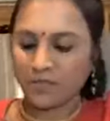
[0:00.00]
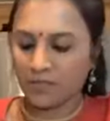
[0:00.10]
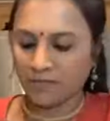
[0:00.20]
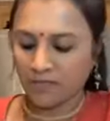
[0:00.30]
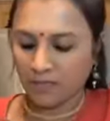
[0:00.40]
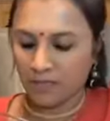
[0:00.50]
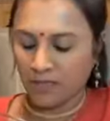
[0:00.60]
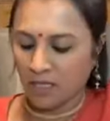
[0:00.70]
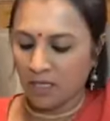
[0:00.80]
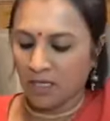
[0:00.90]
into the middle.
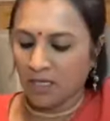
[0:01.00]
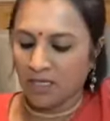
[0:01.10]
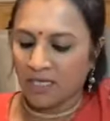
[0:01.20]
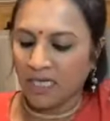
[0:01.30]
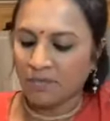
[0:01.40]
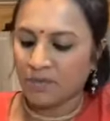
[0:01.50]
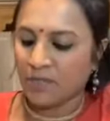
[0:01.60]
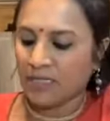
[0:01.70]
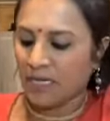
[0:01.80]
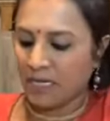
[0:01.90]
Keep
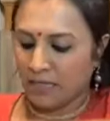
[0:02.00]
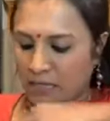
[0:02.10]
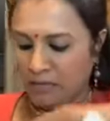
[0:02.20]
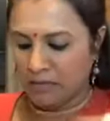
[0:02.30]
doing that.